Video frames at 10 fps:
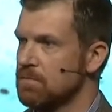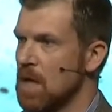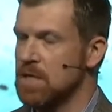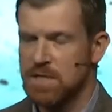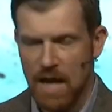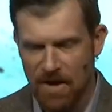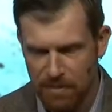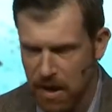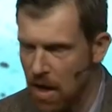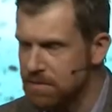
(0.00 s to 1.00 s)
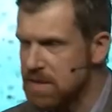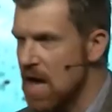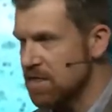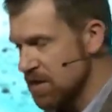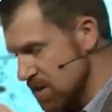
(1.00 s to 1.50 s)
And he said, I've become
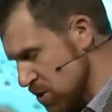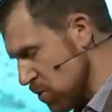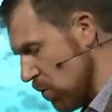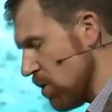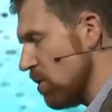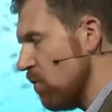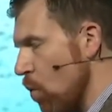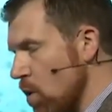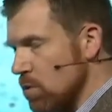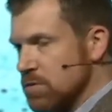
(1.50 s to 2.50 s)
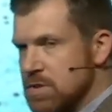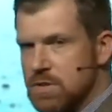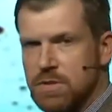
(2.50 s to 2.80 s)
death, the destroyer of worlds.